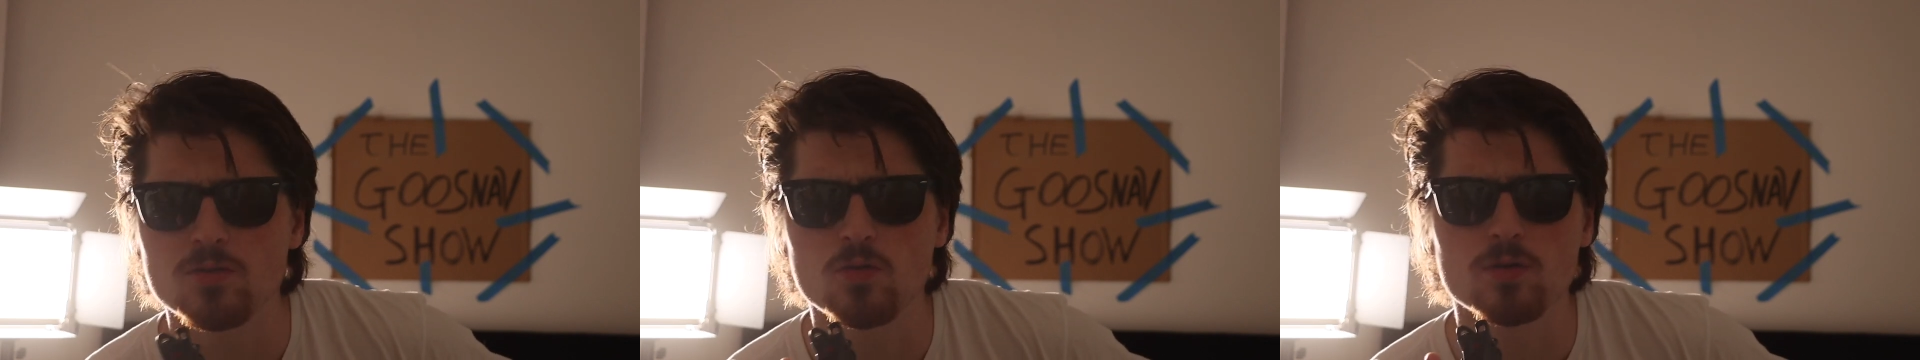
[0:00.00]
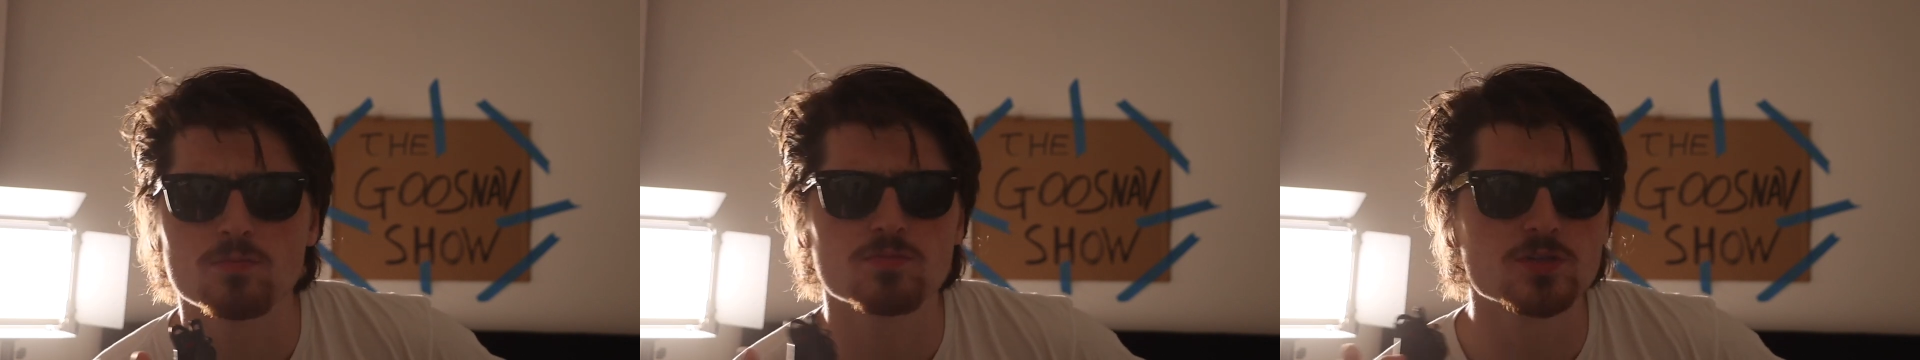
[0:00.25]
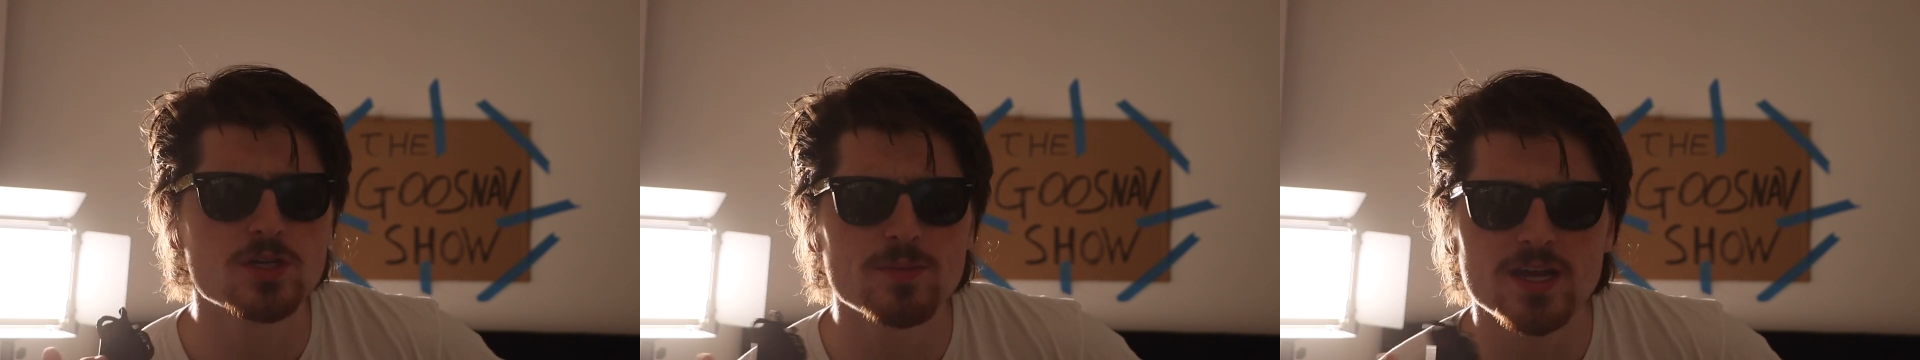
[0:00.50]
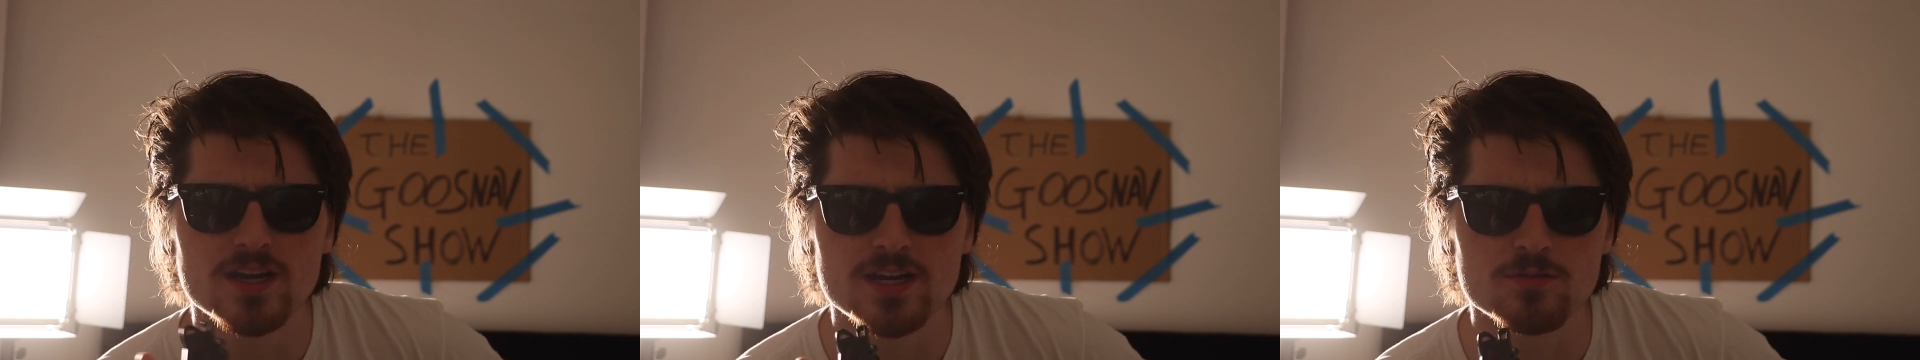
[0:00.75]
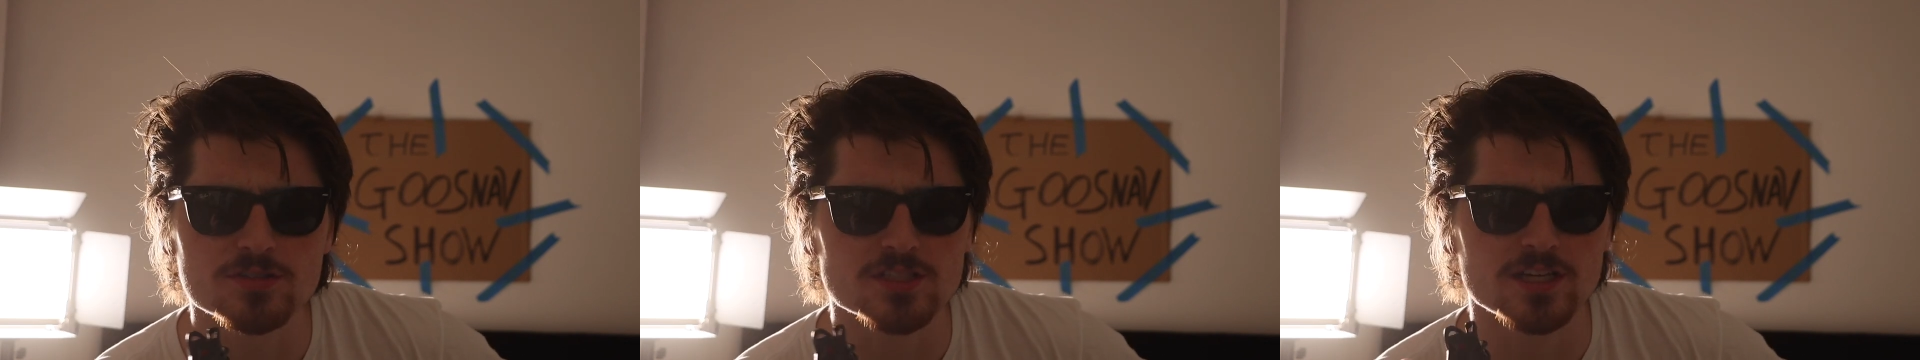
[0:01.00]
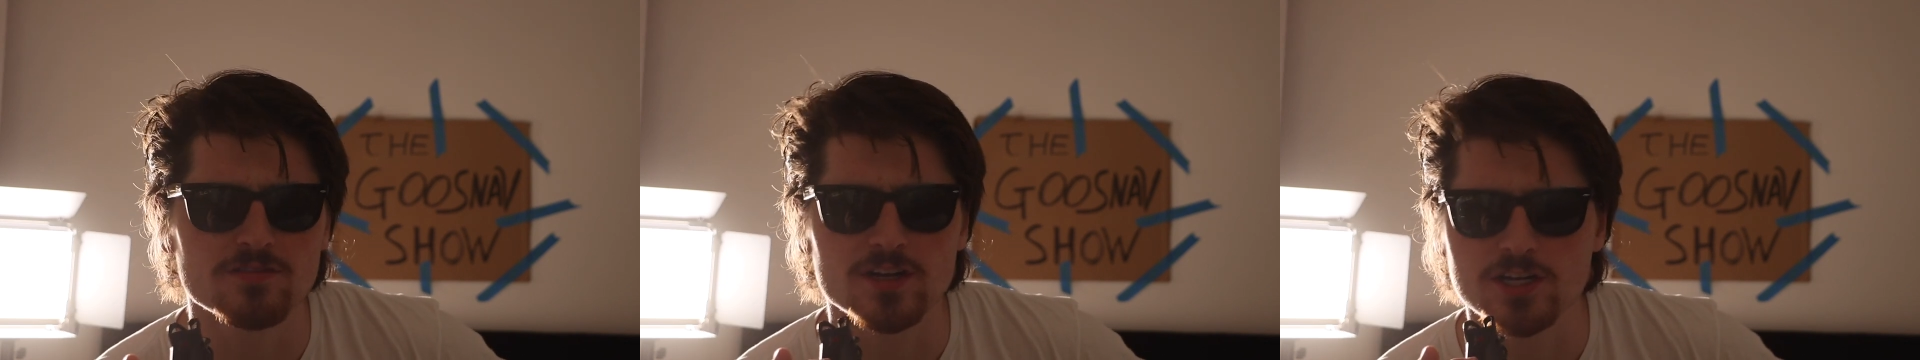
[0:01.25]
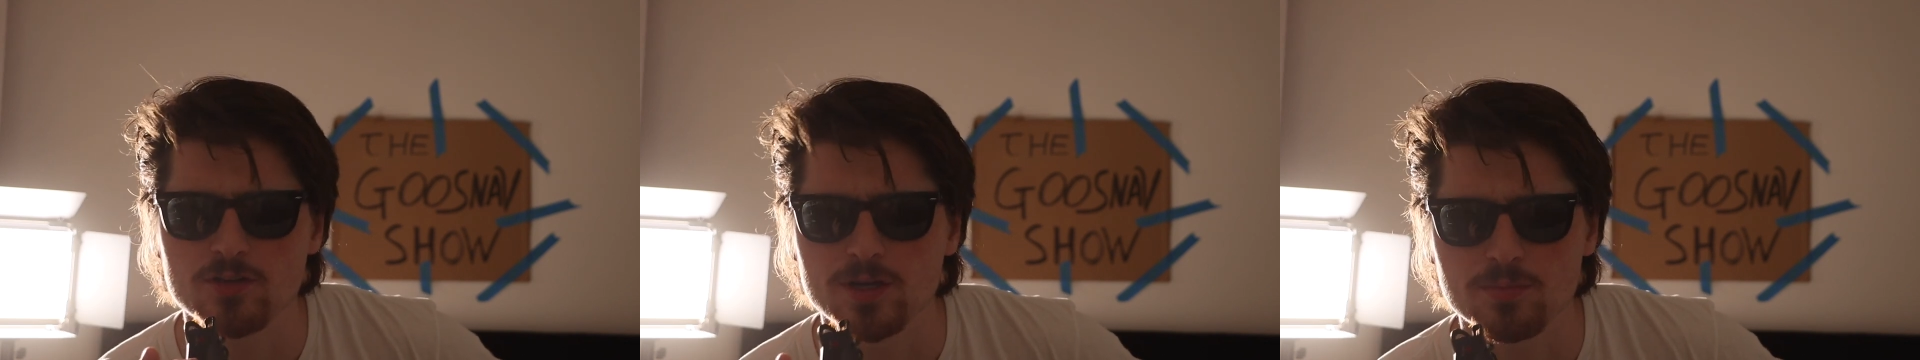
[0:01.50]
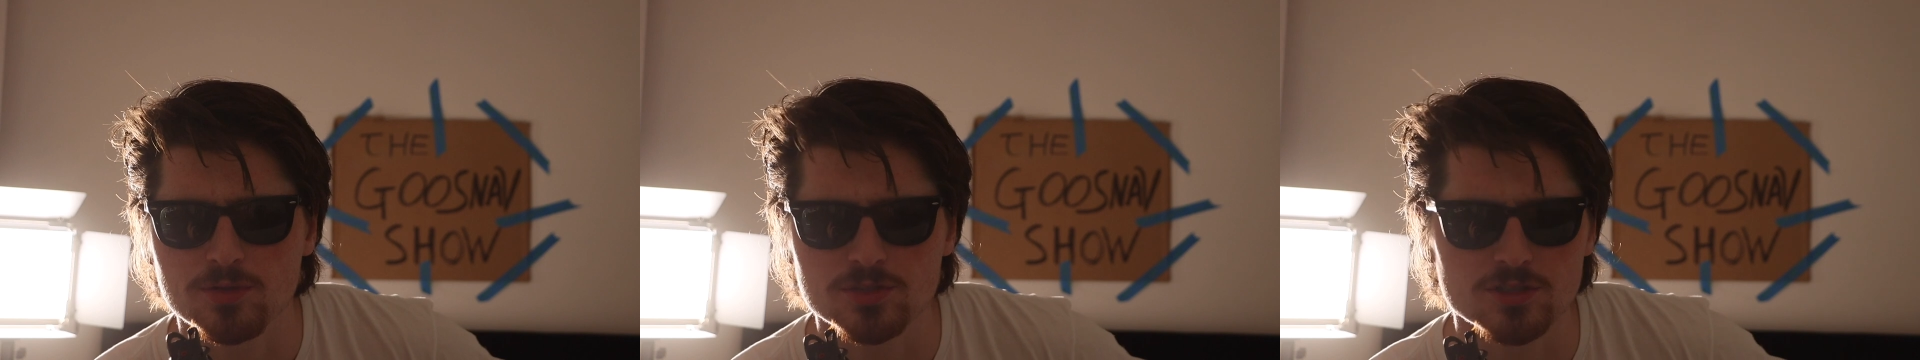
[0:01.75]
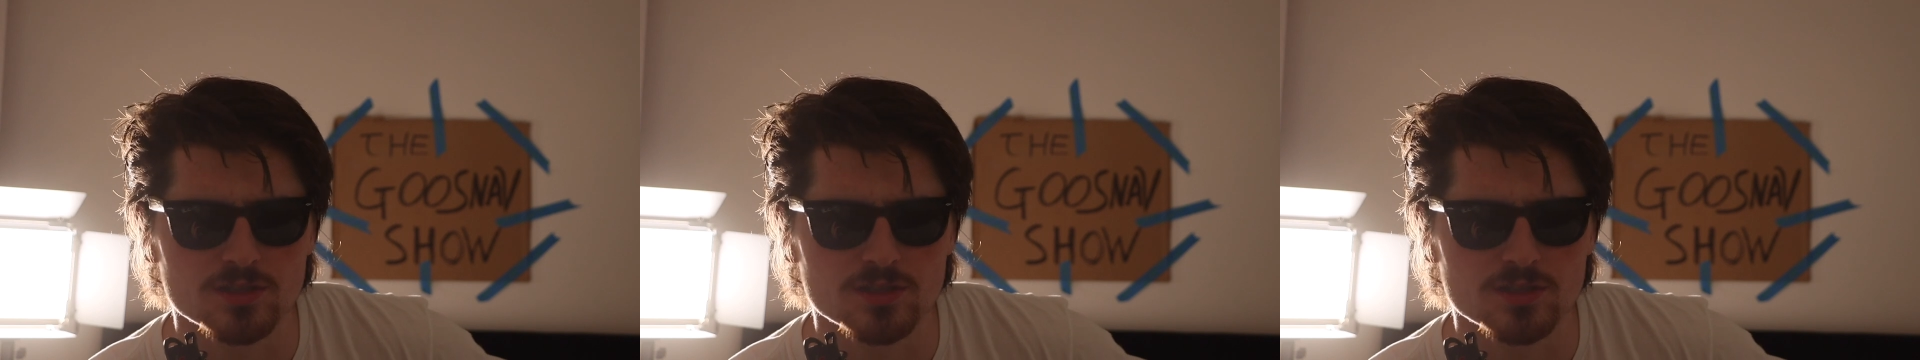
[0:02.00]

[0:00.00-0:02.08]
or humanity was, like, very crippled,